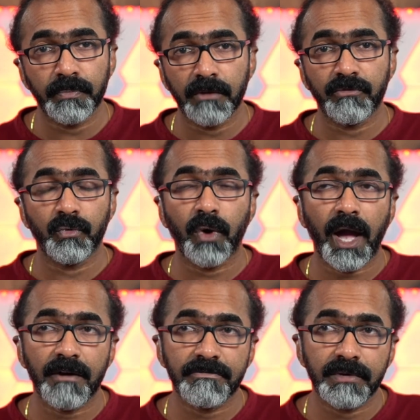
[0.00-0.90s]
If you
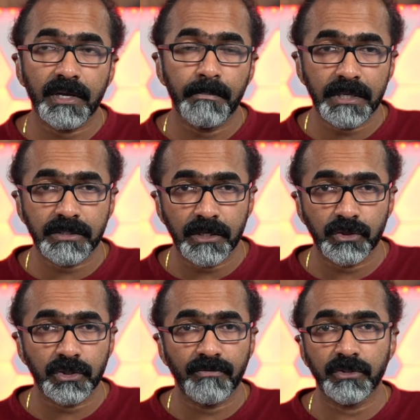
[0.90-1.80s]
have a
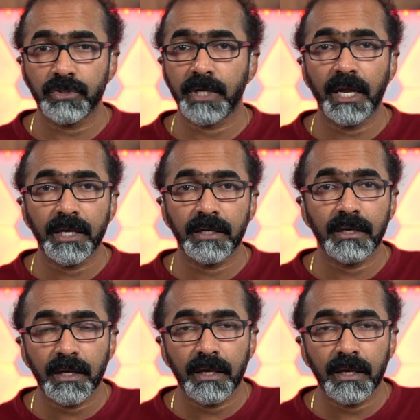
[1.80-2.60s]
message, if you're just getting,